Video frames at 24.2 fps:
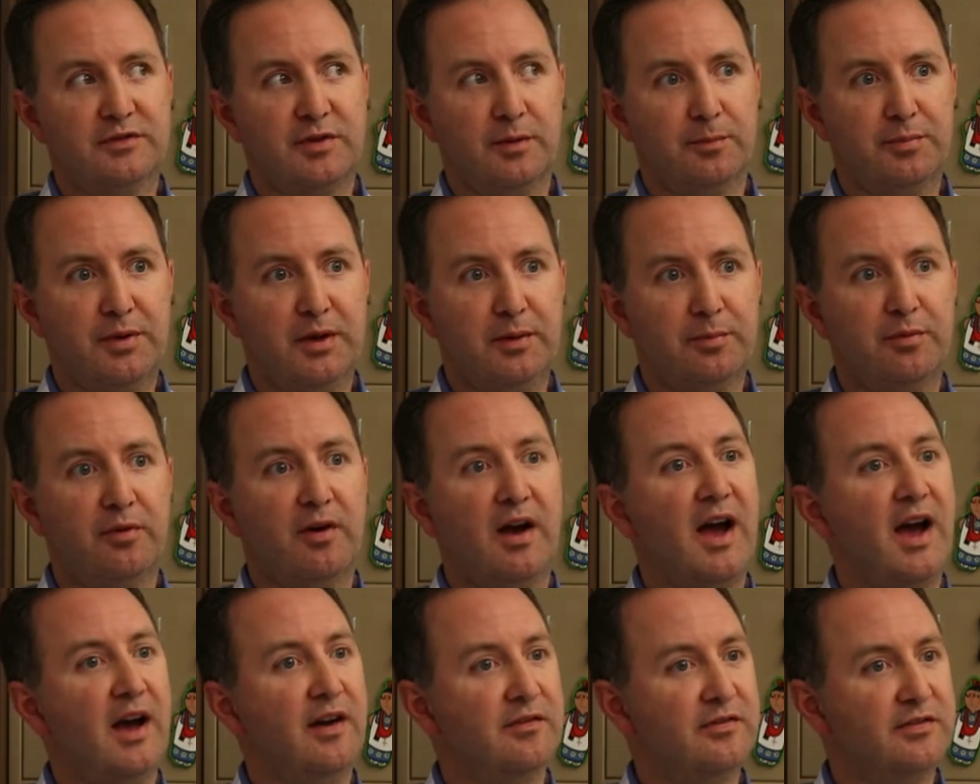Some
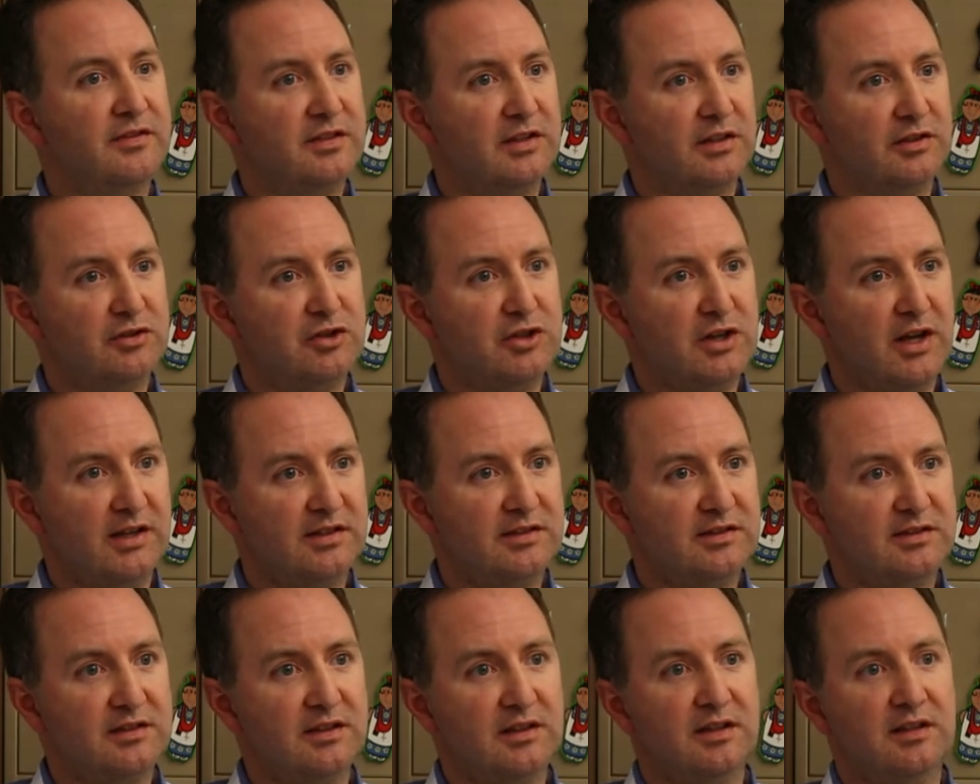people have
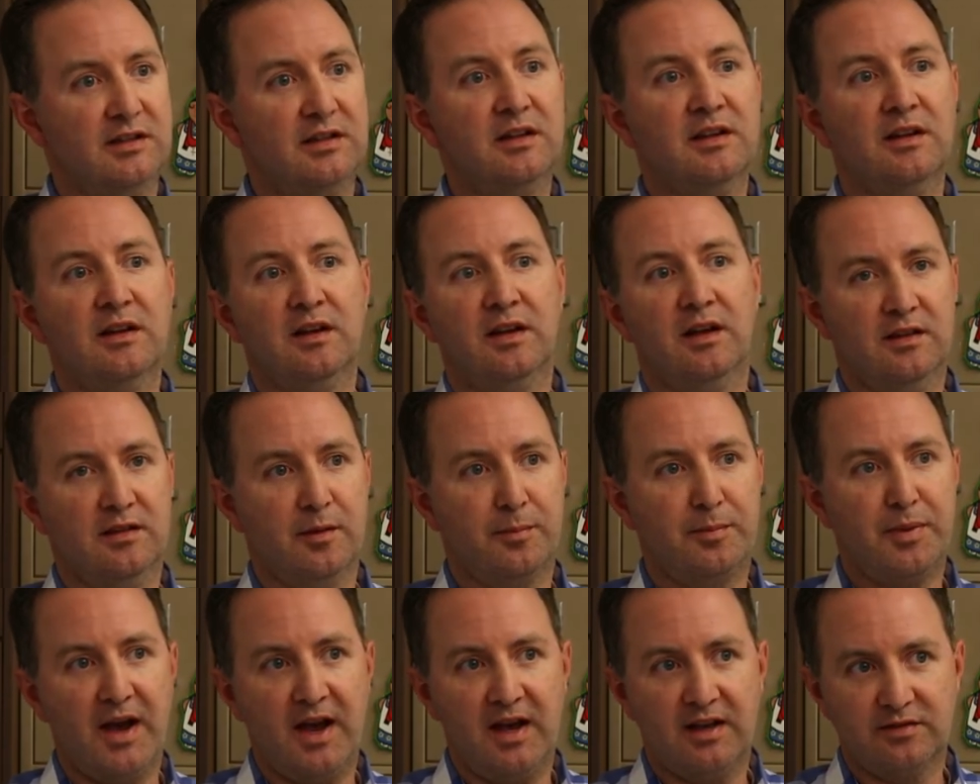suggested in
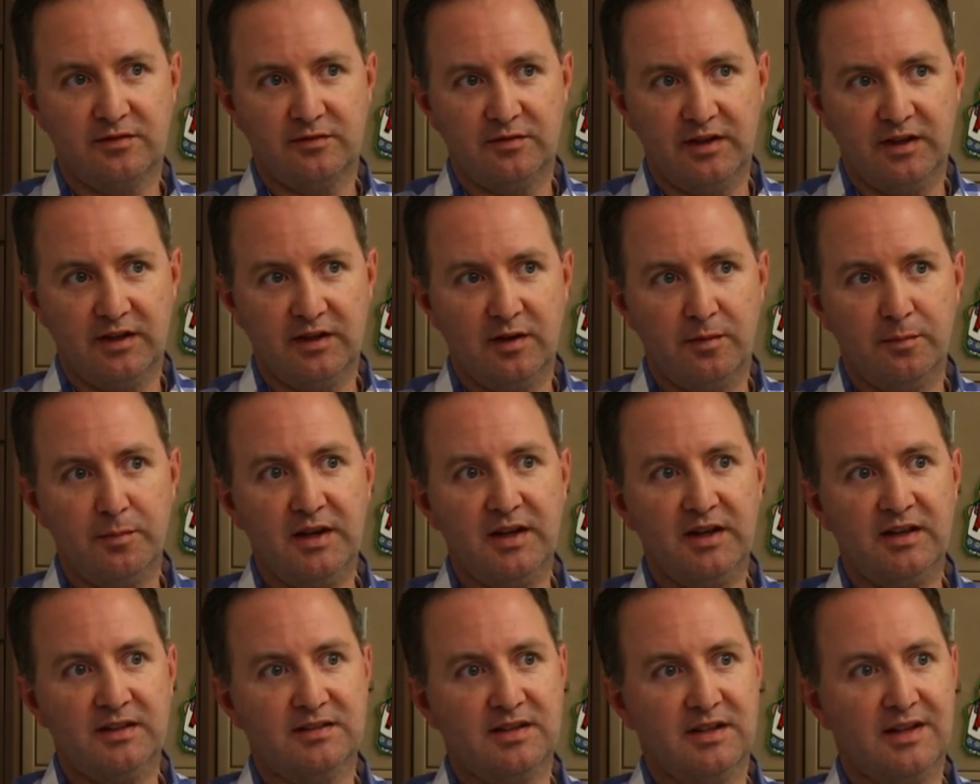the past
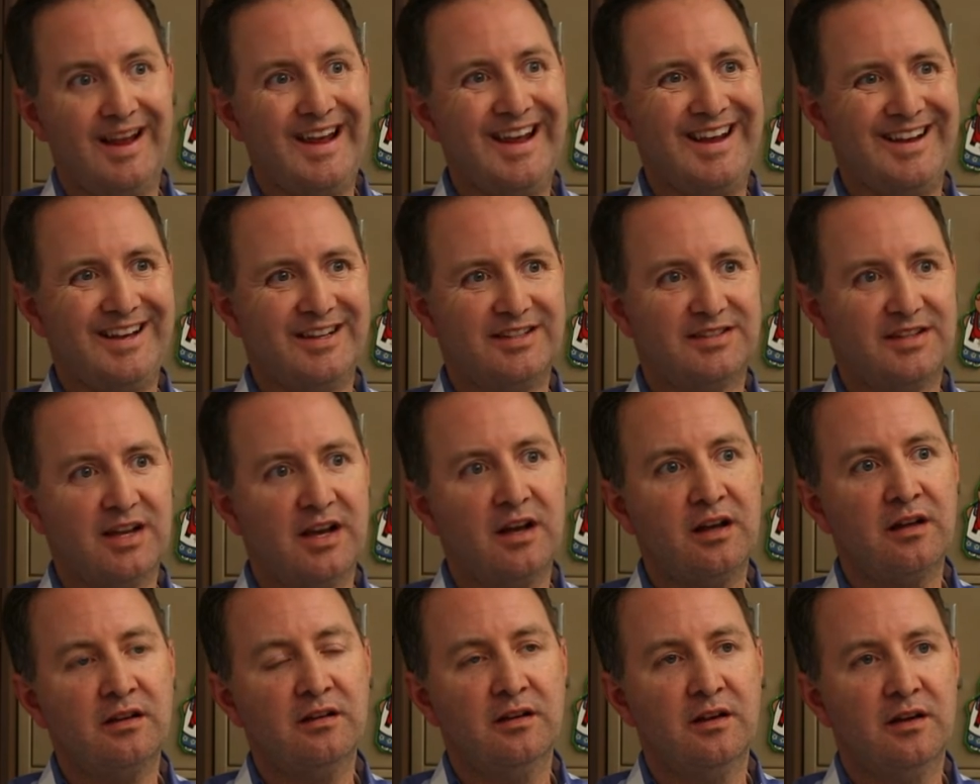Vietnamese and
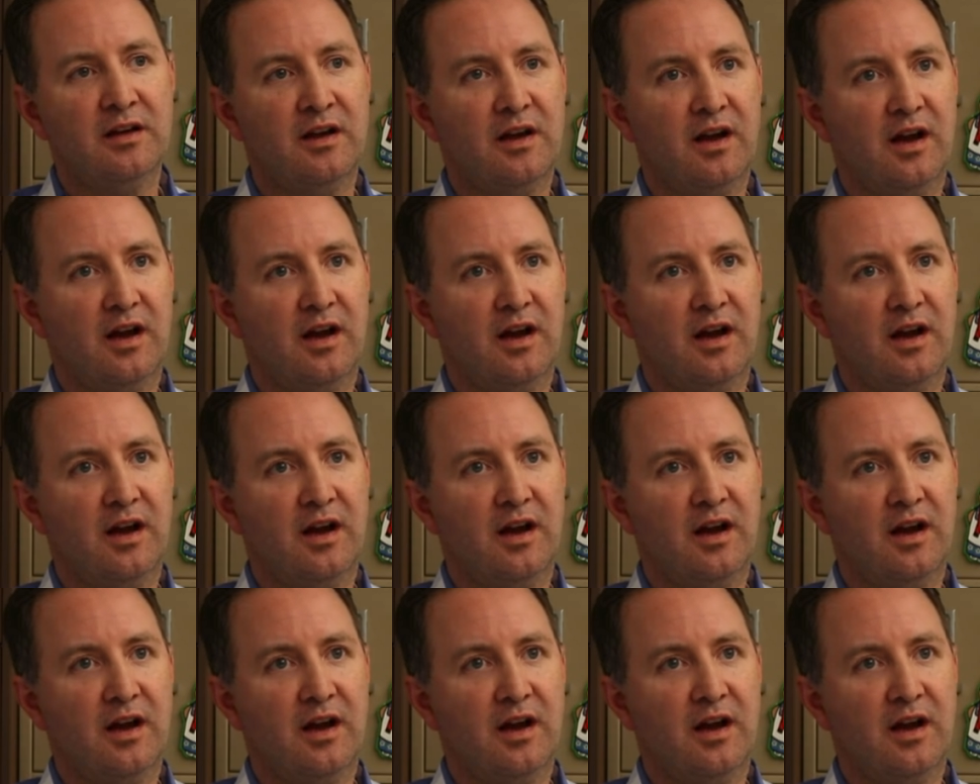ASL.